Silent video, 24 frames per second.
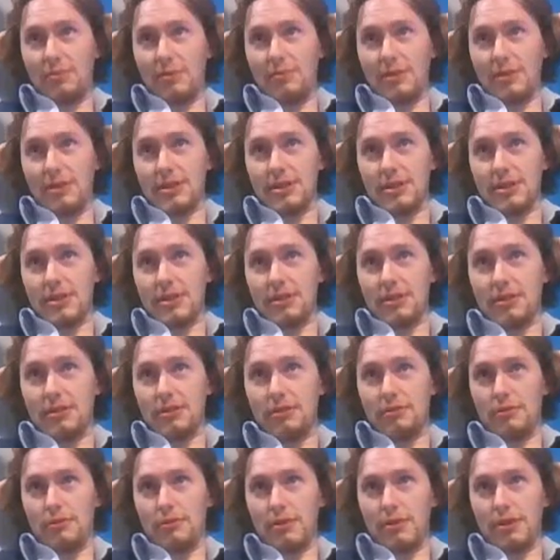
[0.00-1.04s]
weapons Dalek
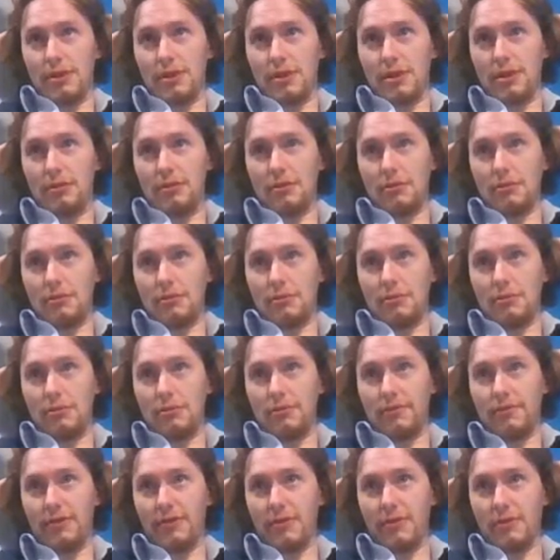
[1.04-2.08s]
going on sale
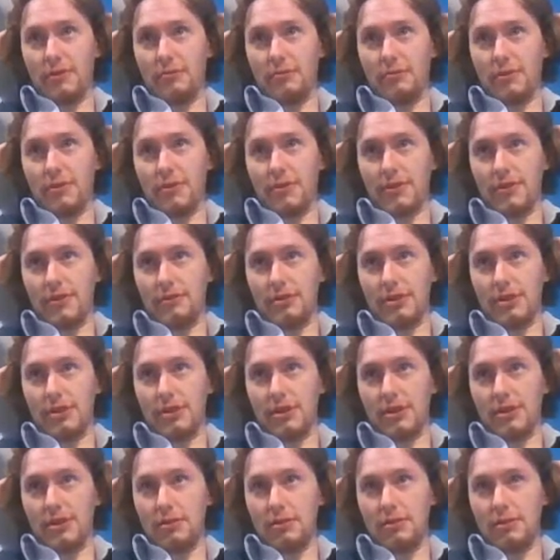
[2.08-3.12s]
for like one A
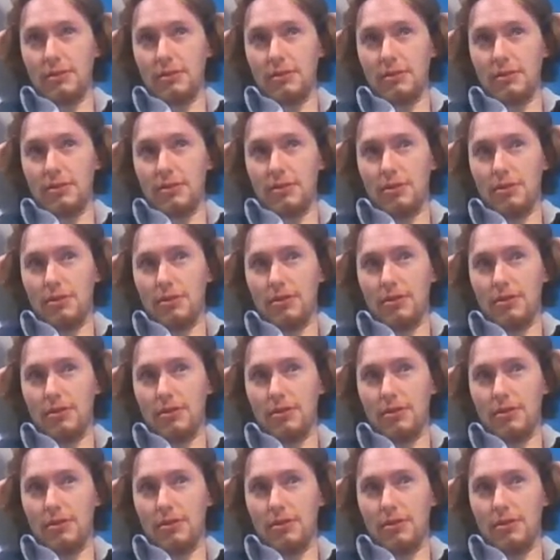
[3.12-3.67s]
life size one?